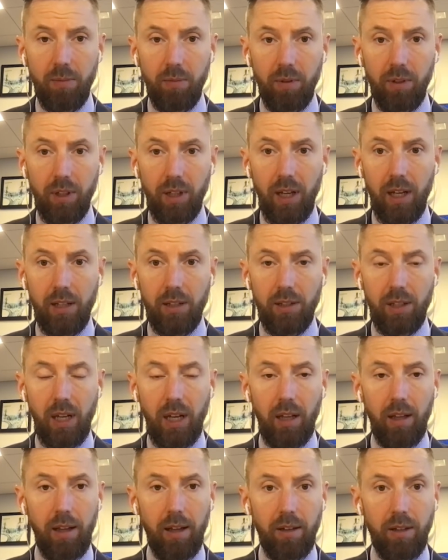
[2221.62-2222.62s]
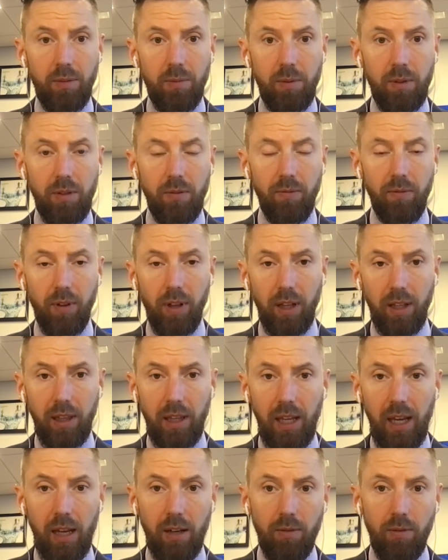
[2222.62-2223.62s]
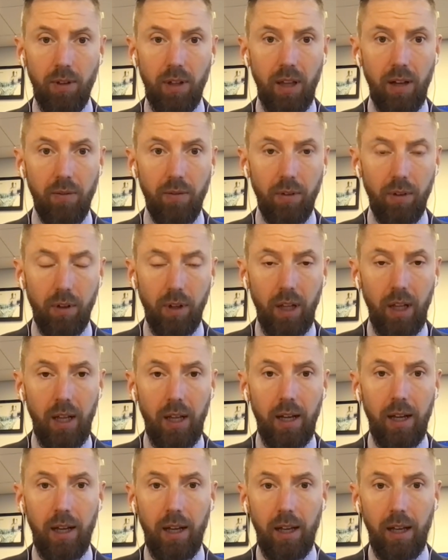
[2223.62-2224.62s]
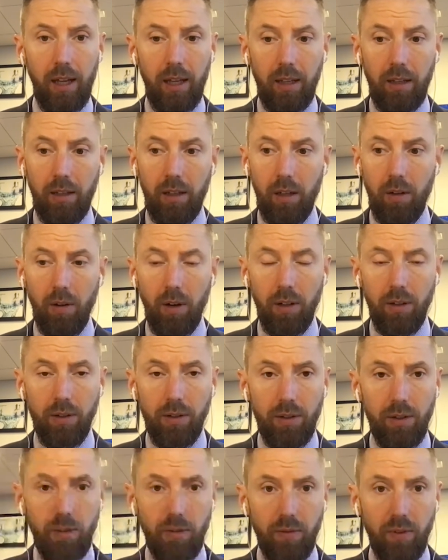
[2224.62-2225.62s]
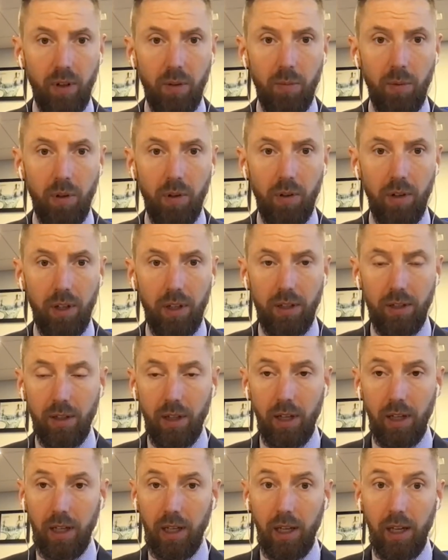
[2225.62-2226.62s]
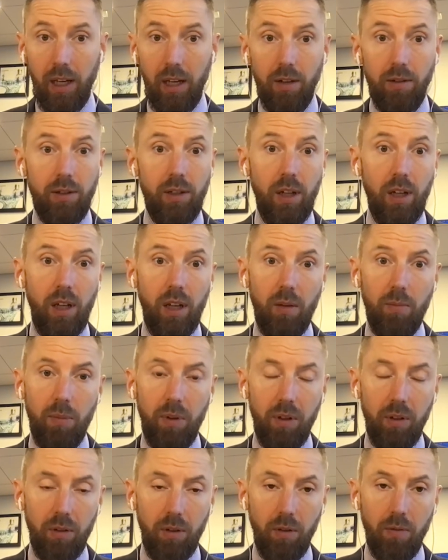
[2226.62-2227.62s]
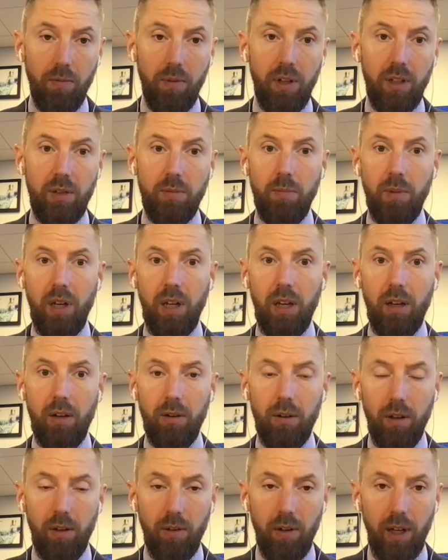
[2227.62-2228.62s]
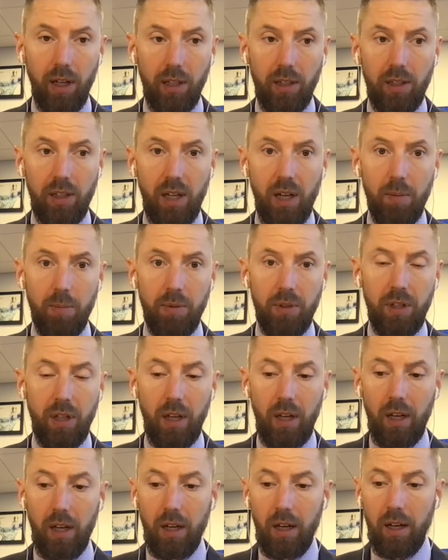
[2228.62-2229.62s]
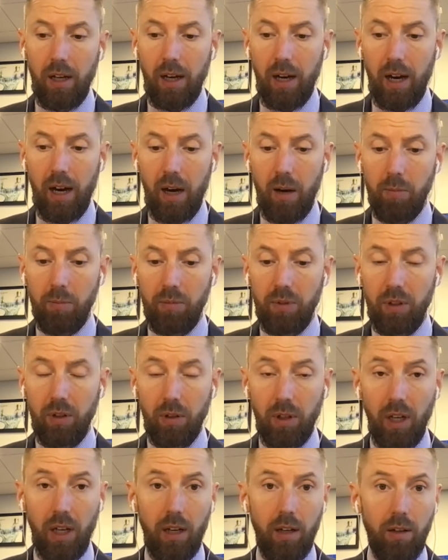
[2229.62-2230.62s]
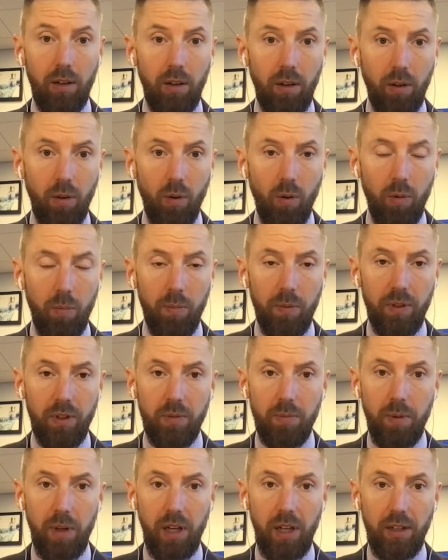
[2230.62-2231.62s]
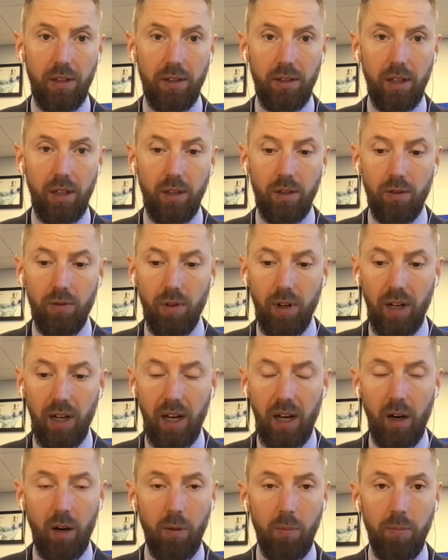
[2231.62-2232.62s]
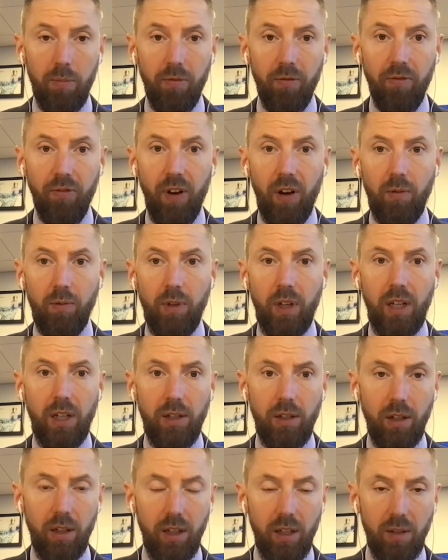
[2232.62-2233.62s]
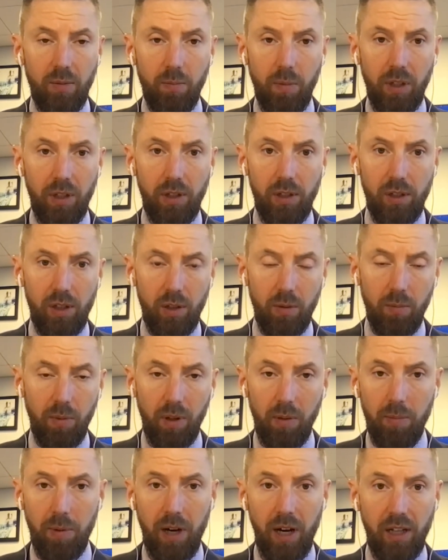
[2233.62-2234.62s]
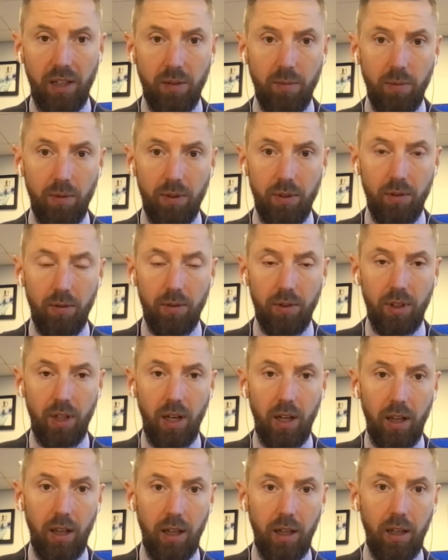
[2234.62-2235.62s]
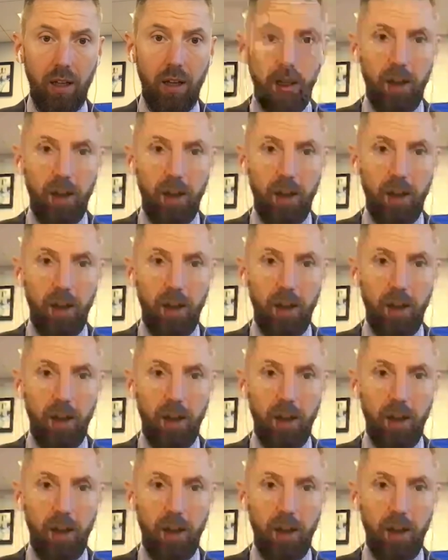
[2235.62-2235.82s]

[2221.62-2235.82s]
to kind of scale out, especially for like the entry level and underserved communities. Like, here's how you can build a good resume. Here are your next steps to get into the corporate space, and just try to help foundationally as much as humanly possible. So it's kind of like,